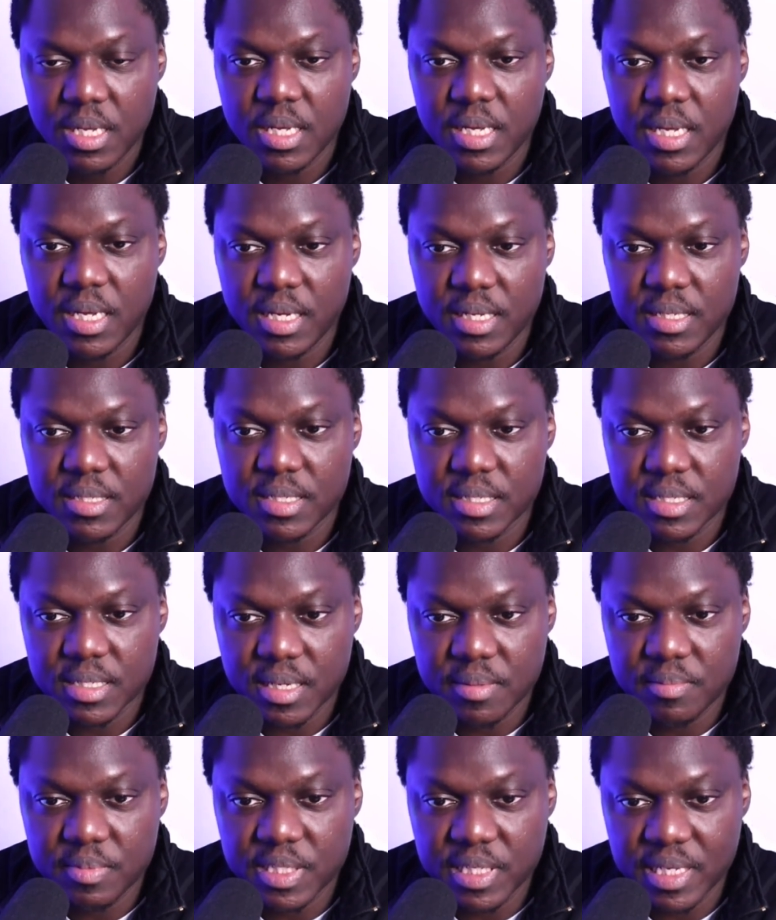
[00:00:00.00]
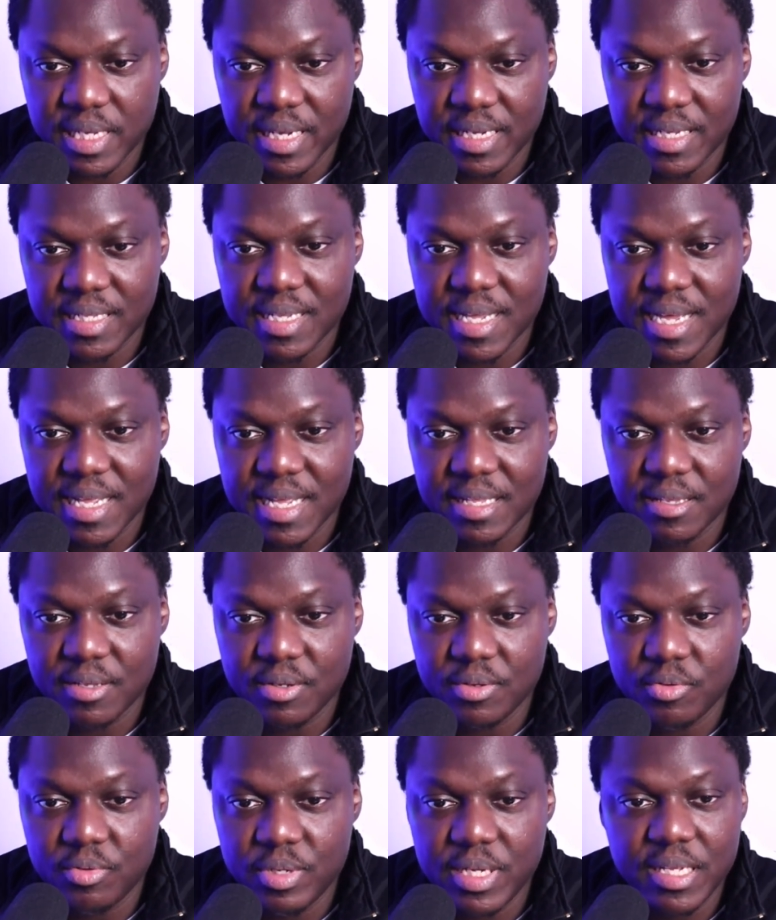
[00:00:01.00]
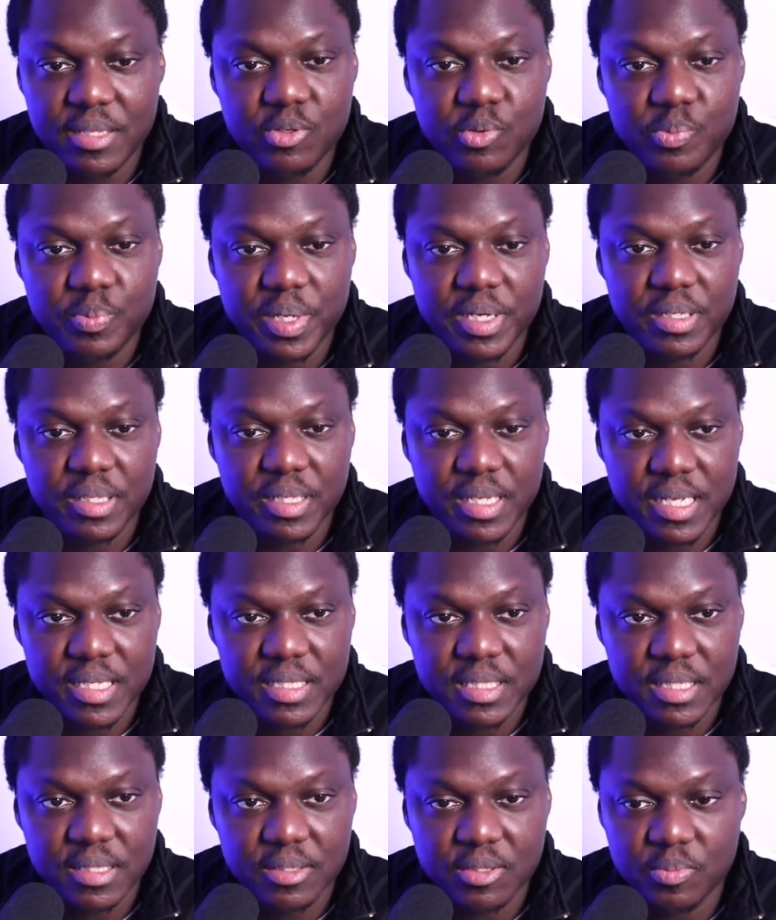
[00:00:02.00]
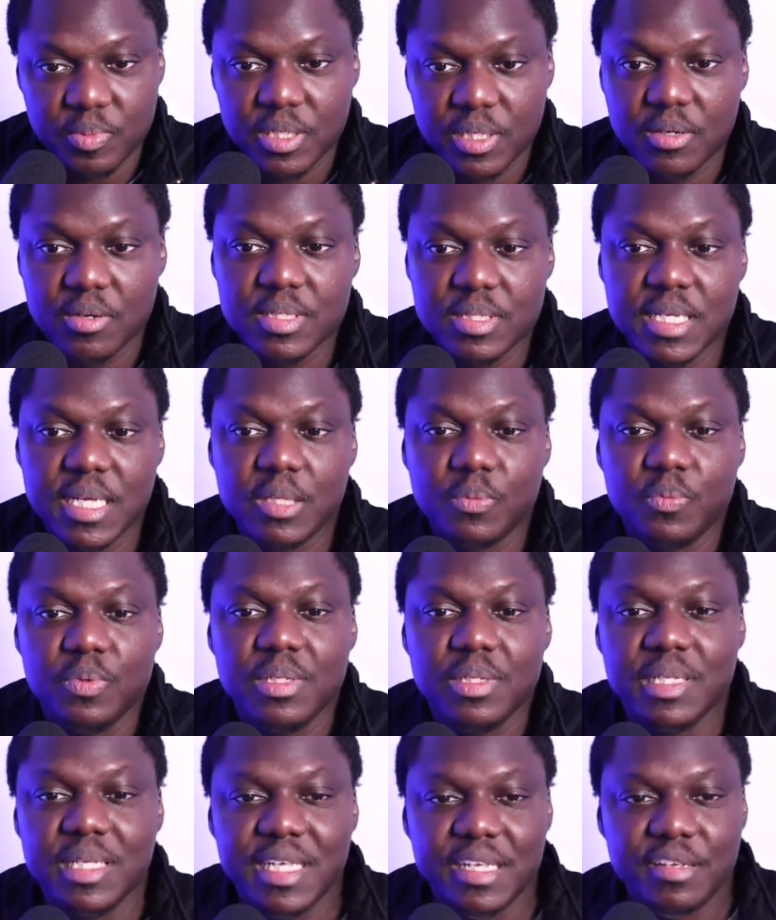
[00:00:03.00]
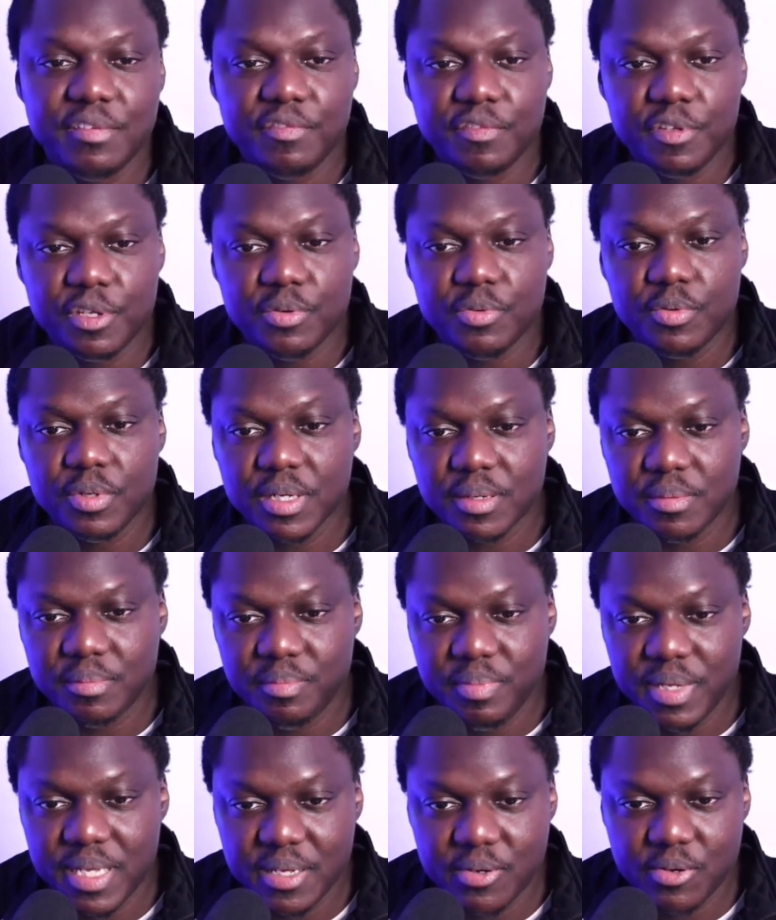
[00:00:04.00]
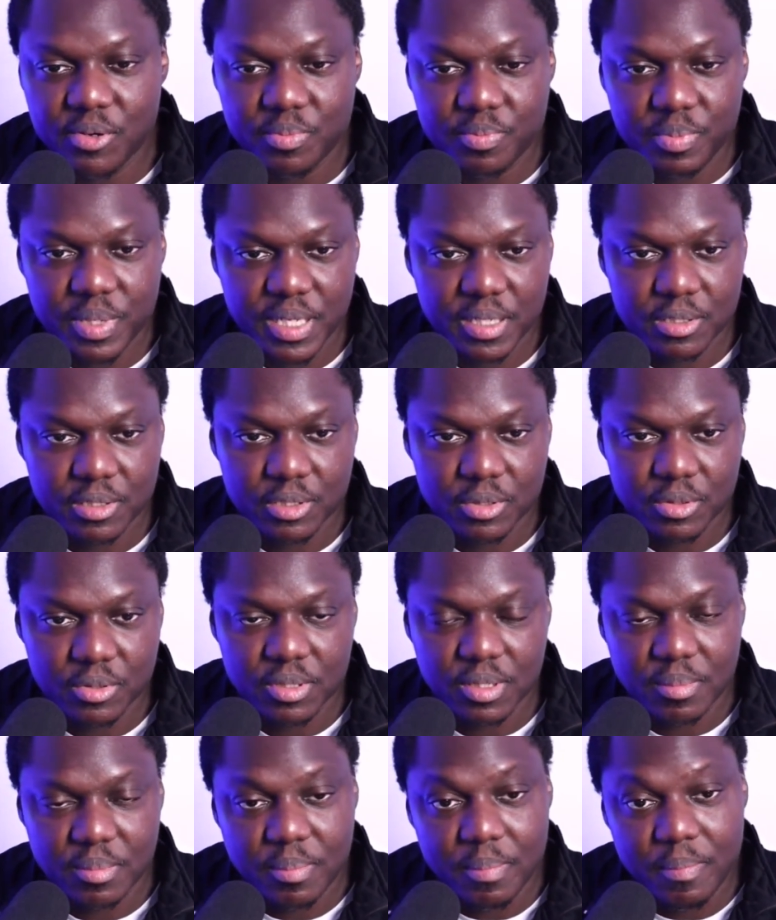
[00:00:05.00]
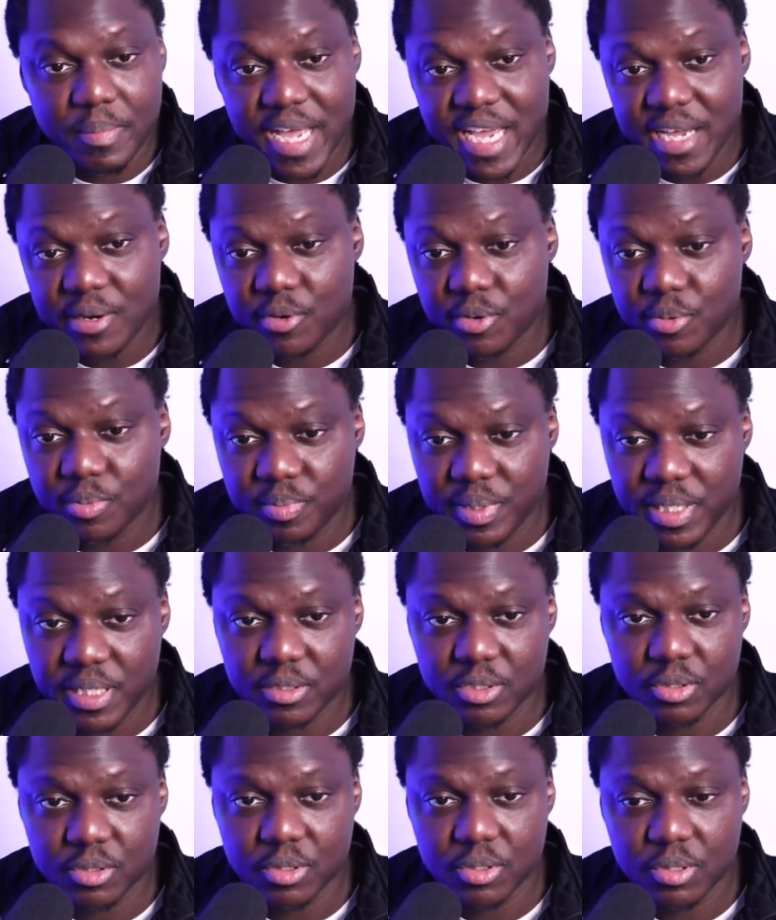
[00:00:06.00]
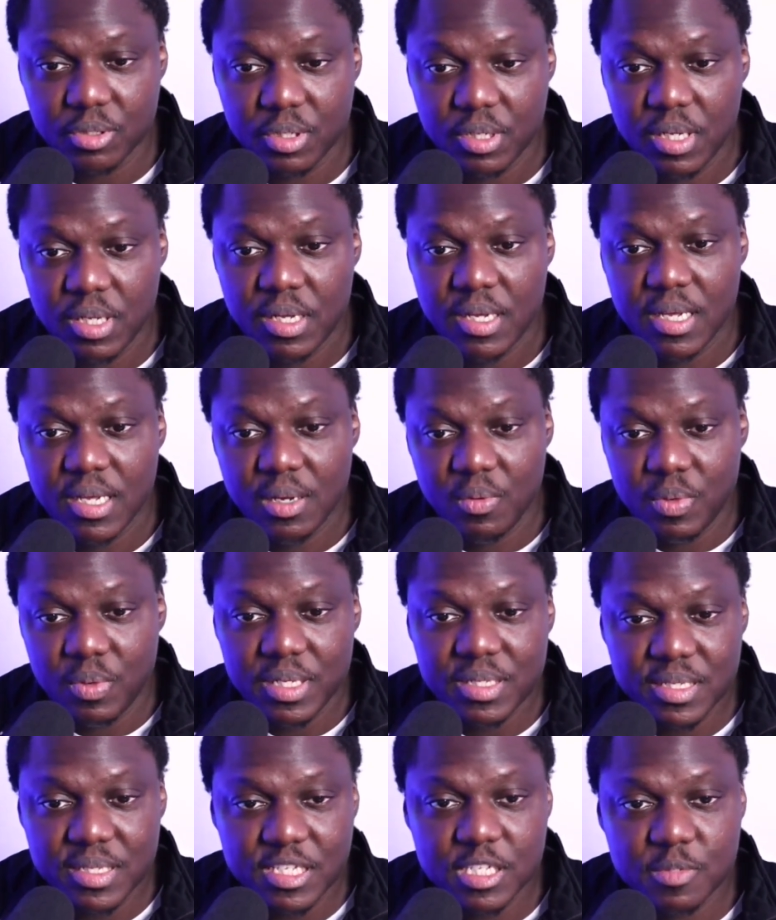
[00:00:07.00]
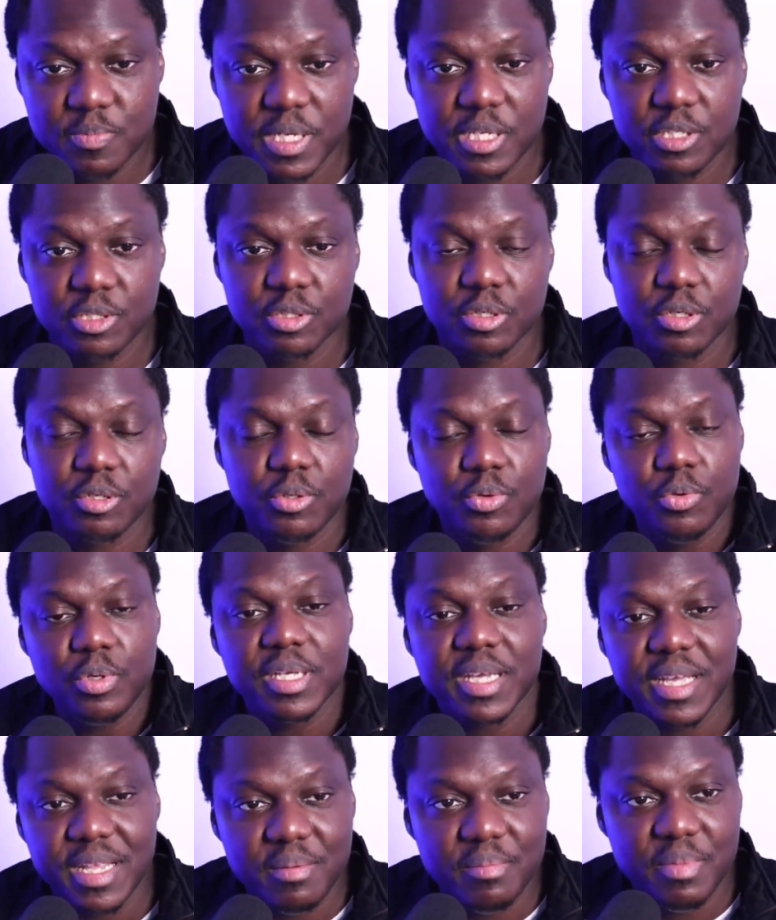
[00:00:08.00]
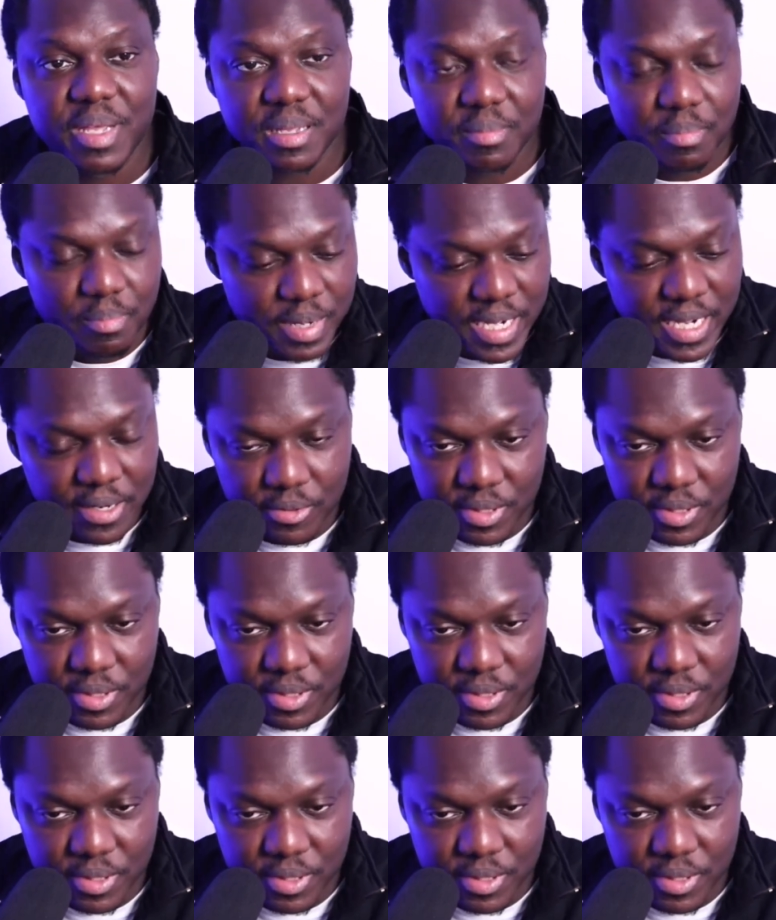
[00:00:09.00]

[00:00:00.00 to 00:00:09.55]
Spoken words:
It is something that you need to pay attention to because it will give you a bigger picture, a better picture. And with this picture, you can make better